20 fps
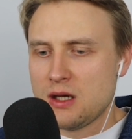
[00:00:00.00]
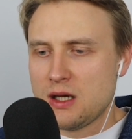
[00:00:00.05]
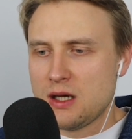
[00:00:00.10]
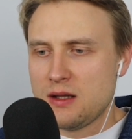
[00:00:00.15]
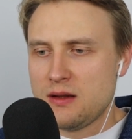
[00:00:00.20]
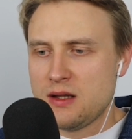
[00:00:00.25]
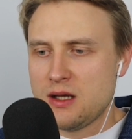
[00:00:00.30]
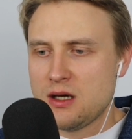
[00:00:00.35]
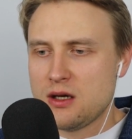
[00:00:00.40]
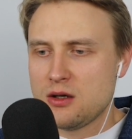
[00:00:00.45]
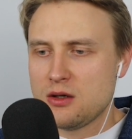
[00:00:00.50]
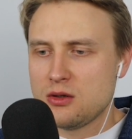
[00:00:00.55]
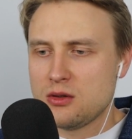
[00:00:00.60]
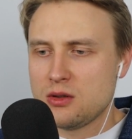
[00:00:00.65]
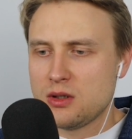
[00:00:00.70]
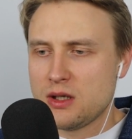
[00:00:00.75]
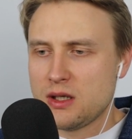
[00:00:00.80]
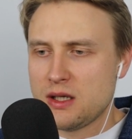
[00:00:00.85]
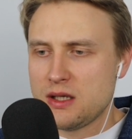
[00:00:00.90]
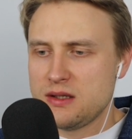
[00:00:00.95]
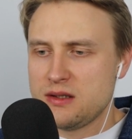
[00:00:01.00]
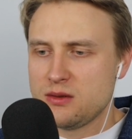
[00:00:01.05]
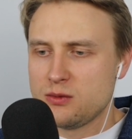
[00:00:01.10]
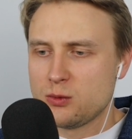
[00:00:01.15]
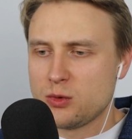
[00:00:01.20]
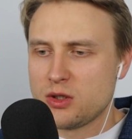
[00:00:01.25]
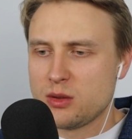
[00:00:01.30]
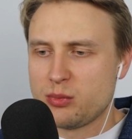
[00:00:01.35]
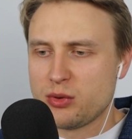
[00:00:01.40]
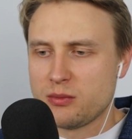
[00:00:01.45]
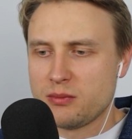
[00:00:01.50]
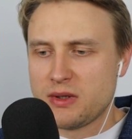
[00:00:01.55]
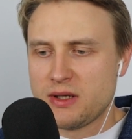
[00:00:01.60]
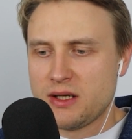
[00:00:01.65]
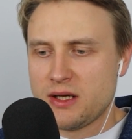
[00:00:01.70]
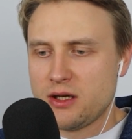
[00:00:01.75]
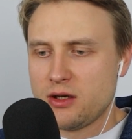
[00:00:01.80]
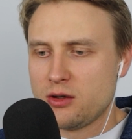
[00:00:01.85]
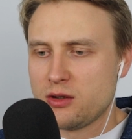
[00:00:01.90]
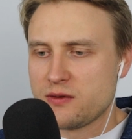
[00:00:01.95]
And now I didn't want to put my
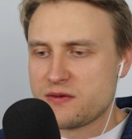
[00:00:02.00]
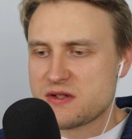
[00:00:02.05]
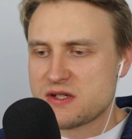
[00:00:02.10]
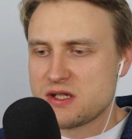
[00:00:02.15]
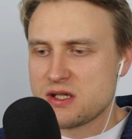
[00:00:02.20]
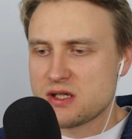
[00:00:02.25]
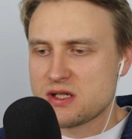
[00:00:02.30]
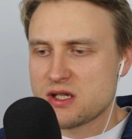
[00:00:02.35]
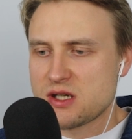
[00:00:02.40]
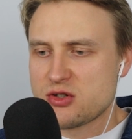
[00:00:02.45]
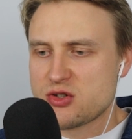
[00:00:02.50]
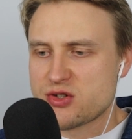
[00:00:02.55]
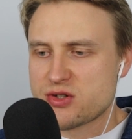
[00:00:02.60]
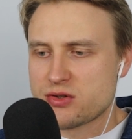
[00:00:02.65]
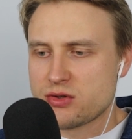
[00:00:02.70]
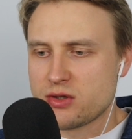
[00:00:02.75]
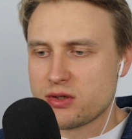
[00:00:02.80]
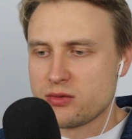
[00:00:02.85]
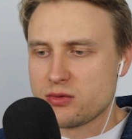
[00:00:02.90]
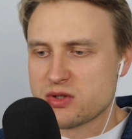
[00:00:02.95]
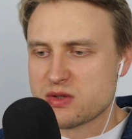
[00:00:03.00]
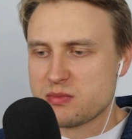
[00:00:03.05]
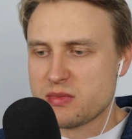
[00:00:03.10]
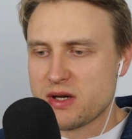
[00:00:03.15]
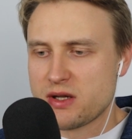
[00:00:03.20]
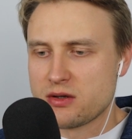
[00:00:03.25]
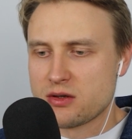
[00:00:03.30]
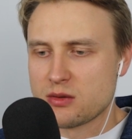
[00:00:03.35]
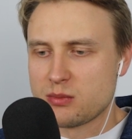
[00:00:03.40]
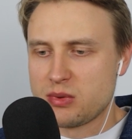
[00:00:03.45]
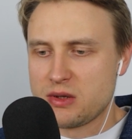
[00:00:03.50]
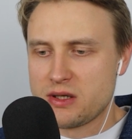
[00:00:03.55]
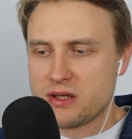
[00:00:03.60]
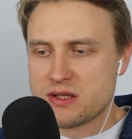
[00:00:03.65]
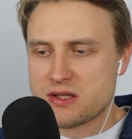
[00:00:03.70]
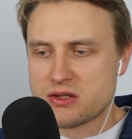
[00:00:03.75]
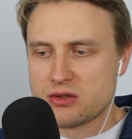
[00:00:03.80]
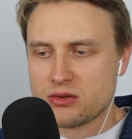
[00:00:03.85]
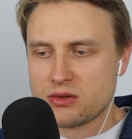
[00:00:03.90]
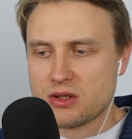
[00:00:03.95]
knight on f6. I just thought it was better
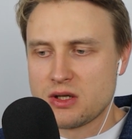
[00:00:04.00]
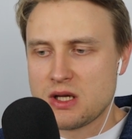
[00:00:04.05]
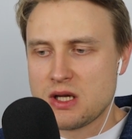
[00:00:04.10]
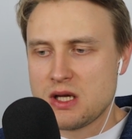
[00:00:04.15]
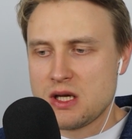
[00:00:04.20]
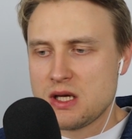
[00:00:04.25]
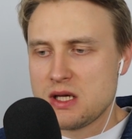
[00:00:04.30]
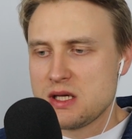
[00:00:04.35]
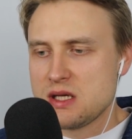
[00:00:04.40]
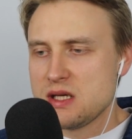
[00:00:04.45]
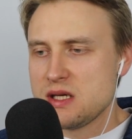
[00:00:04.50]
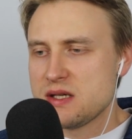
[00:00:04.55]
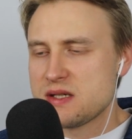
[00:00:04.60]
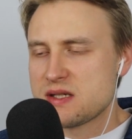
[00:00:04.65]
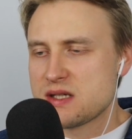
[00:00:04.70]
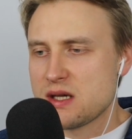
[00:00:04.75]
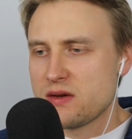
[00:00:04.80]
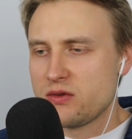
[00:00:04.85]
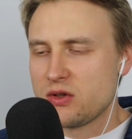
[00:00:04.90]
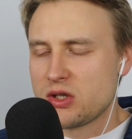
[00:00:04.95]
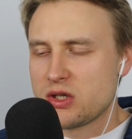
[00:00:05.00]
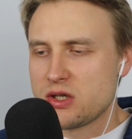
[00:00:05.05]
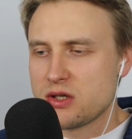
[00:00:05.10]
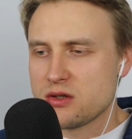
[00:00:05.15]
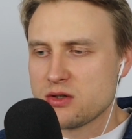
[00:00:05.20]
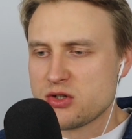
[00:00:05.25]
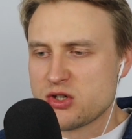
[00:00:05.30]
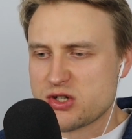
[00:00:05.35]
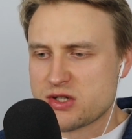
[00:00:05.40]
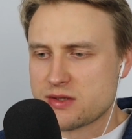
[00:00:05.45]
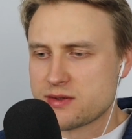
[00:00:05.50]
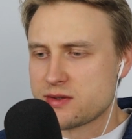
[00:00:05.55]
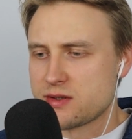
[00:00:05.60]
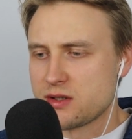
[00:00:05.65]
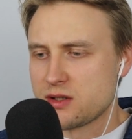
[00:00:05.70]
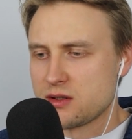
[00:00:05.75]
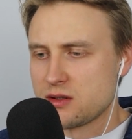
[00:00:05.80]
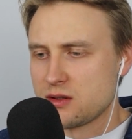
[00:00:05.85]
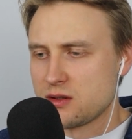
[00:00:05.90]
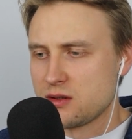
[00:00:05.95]
placed on e7 here. Just
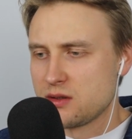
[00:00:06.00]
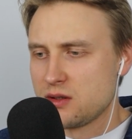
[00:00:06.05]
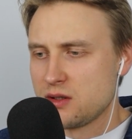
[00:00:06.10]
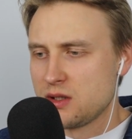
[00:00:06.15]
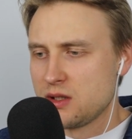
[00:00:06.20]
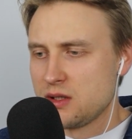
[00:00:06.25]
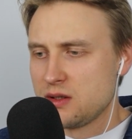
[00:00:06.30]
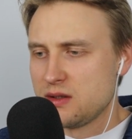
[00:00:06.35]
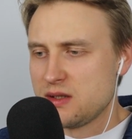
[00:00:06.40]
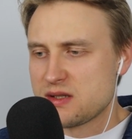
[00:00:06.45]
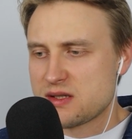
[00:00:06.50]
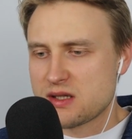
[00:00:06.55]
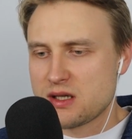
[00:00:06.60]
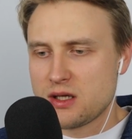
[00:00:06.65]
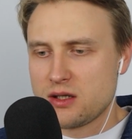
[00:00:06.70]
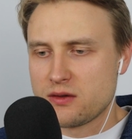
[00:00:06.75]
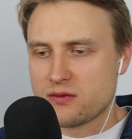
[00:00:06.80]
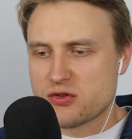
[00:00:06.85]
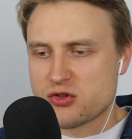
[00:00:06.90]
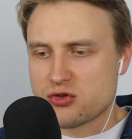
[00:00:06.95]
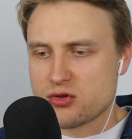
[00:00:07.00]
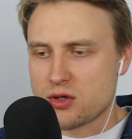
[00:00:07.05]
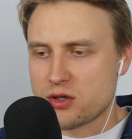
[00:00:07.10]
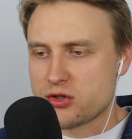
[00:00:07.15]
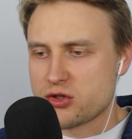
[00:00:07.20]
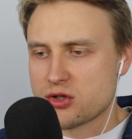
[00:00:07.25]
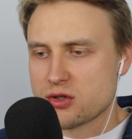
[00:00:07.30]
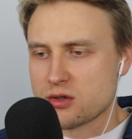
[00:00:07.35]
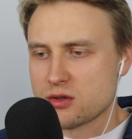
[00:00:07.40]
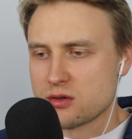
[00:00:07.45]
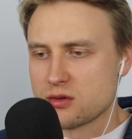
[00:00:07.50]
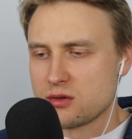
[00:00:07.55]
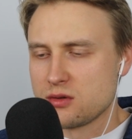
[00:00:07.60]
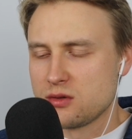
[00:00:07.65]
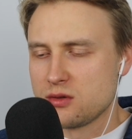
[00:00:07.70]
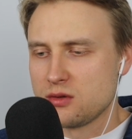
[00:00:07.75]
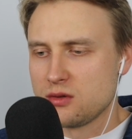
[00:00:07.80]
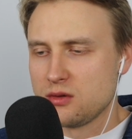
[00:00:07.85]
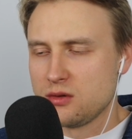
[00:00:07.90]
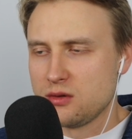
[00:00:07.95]
this kind of structure
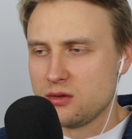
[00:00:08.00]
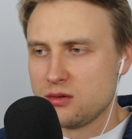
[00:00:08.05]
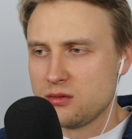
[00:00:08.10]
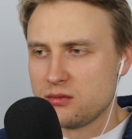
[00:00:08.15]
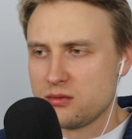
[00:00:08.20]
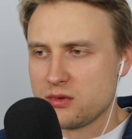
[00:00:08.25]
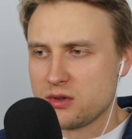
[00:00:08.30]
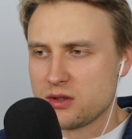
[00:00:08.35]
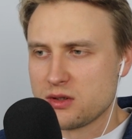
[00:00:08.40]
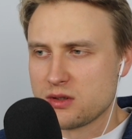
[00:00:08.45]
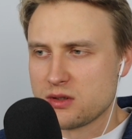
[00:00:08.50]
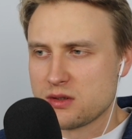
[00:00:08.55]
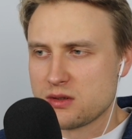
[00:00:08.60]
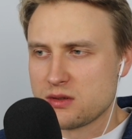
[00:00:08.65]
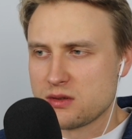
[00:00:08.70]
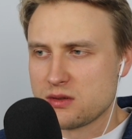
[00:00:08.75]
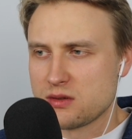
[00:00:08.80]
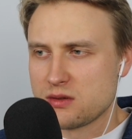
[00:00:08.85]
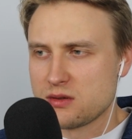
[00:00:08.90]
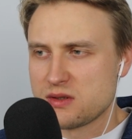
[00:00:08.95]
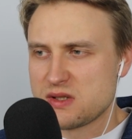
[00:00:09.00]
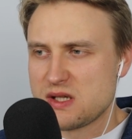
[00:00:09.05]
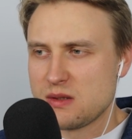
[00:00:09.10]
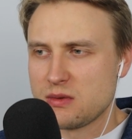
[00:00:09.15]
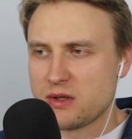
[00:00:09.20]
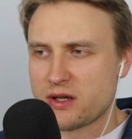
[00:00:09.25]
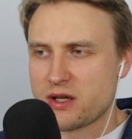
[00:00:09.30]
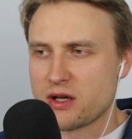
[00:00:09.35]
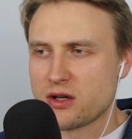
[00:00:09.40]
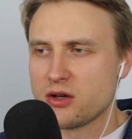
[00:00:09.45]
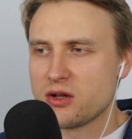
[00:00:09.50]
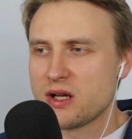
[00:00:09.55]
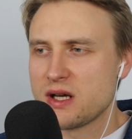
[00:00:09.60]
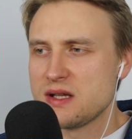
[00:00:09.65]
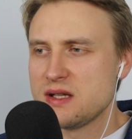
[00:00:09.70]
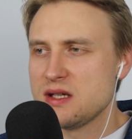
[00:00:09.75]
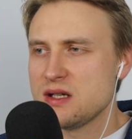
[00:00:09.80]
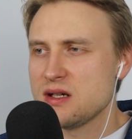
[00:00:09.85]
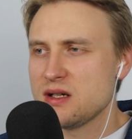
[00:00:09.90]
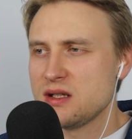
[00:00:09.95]
seemed like a good
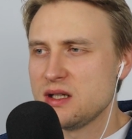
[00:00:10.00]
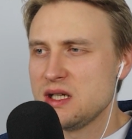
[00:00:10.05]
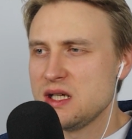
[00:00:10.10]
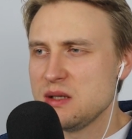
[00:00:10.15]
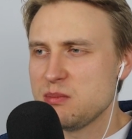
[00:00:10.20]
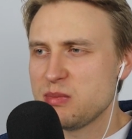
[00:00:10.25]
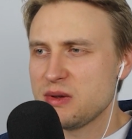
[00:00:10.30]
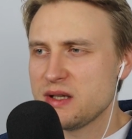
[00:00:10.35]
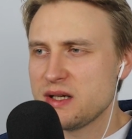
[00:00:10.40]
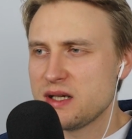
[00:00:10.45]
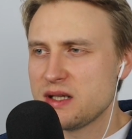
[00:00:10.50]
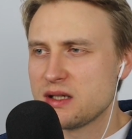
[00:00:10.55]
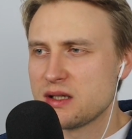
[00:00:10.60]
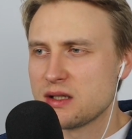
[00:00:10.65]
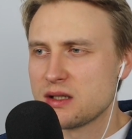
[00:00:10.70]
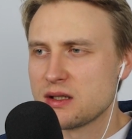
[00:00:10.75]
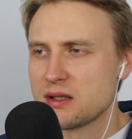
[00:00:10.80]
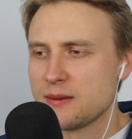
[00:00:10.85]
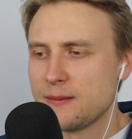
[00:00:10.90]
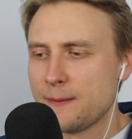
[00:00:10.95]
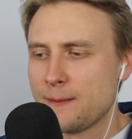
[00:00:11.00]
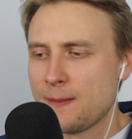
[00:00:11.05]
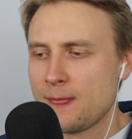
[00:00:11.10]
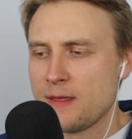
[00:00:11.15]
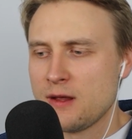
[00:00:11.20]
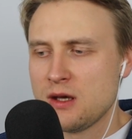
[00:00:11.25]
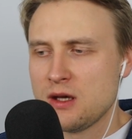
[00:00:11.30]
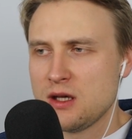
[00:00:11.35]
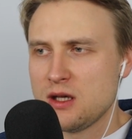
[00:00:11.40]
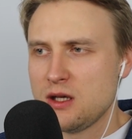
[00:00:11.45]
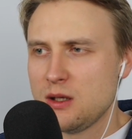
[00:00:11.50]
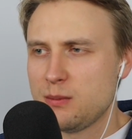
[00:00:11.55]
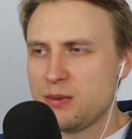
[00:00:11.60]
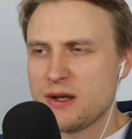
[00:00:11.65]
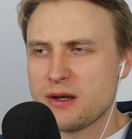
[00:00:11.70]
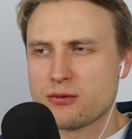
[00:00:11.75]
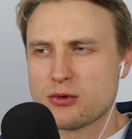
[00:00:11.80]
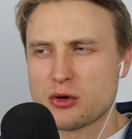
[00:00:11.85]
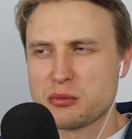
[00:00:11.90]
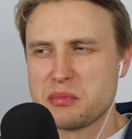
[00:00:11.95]
idea. And he played
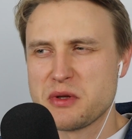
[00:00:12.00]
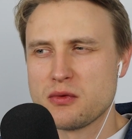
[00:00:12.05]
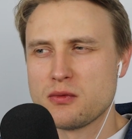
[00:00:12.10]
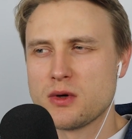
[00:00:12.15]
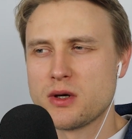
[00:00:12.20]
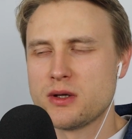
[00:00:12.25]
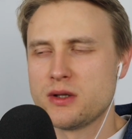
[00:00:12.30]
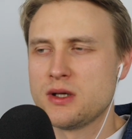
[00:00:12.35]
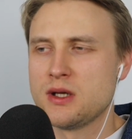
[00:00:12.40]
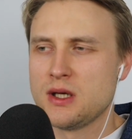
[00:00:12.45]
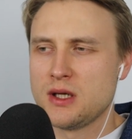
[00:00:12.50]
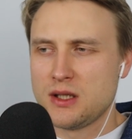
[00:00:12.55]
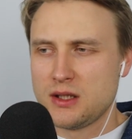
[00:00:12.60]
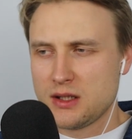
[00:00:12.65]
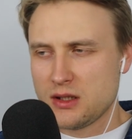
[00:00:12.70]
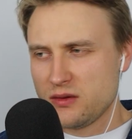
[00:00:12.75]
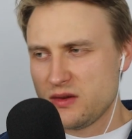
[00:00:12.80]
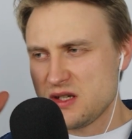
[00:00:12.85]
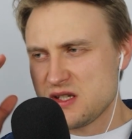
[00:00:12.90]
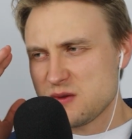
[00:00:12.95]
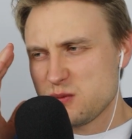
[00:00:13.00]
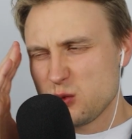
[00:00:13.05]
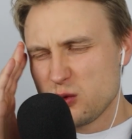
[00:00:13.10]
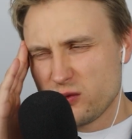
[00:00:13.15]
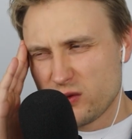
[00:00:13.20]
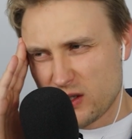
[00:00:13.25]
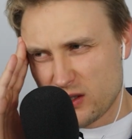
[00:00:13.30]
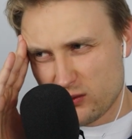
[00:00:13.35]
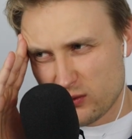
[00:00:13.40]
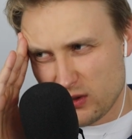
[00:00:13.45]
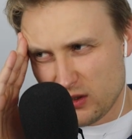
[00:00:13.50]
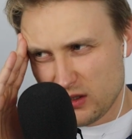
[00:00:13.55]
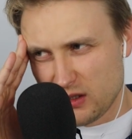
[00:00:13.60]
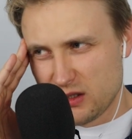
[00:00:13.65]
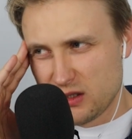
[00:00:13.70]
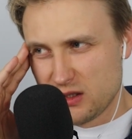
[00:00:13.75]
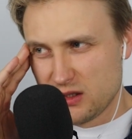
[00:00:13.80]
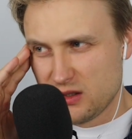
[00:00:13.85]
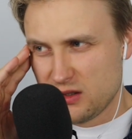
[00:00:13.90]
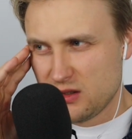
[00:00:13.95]
rook b1. Now this move I
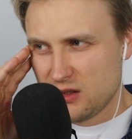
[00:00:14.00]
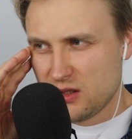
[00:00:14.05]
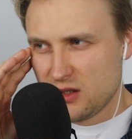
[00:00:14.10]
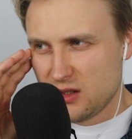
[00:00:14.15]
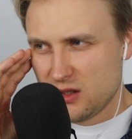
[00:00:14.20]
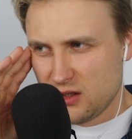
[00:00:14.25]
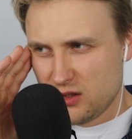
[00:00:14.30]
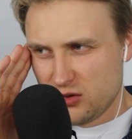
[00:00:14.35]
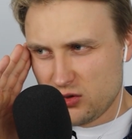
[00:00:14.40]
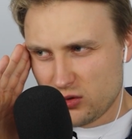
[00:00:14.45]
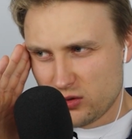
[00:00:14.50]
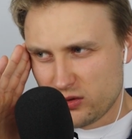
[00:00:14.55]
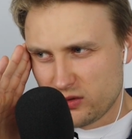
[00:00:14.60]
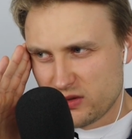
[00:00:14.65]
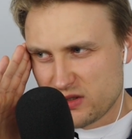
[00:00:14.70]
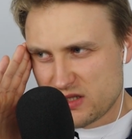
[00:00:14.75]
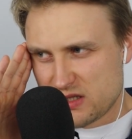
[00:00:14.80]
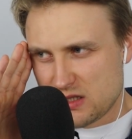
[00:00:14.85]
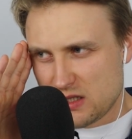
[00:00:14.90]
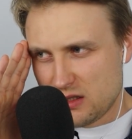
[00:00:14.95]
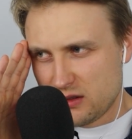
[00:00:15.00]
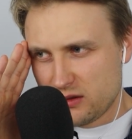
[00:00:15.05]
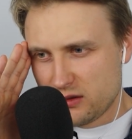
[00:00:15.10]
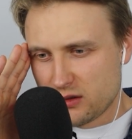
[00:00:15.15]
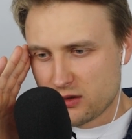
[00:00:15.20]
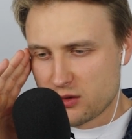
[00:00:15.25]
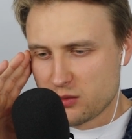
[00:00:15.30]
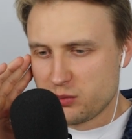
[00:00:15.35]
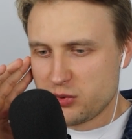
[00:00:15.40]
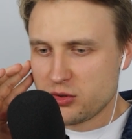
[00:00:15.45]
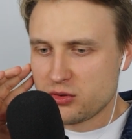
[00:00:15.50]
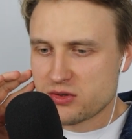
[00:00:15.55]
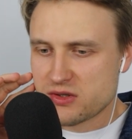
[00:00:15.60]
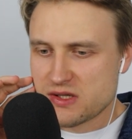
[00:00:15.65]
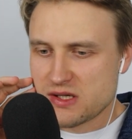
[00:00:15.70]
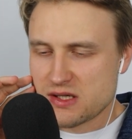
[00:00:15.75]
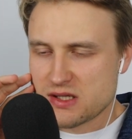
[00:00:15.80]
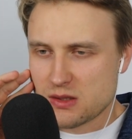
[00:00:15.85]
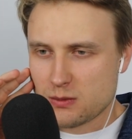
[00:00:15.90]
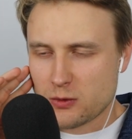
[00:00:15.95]
really don't understand, and the computer
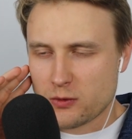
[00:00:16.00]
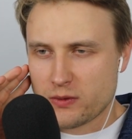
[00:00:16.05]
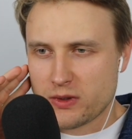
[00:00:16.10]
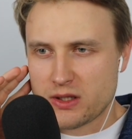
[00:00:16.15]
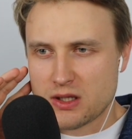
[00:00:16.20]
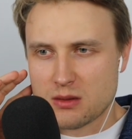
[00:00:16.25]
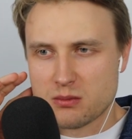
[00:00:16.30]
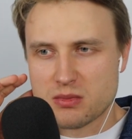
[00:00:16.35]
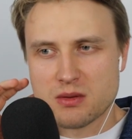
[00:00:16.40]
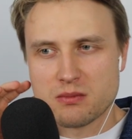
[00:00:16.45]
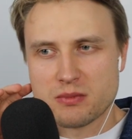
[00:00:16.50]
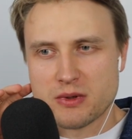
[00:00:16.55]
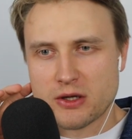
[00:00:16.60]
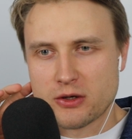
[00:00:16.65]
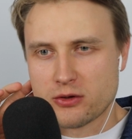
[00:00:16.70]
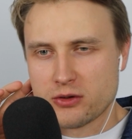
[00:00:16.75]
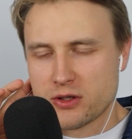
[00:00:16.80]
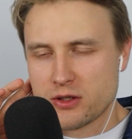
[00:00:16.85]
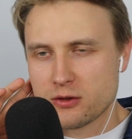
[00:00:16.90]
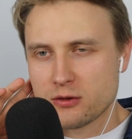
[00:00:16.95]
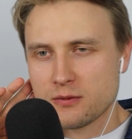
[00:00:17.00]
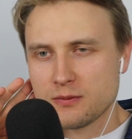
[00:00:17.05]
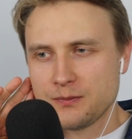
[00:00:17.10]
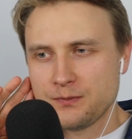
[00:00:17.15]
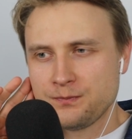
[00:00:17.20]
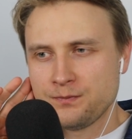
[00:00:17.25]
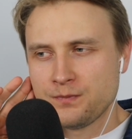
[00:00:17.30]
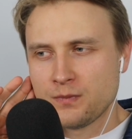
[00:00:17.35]
says I'm already a bit better here.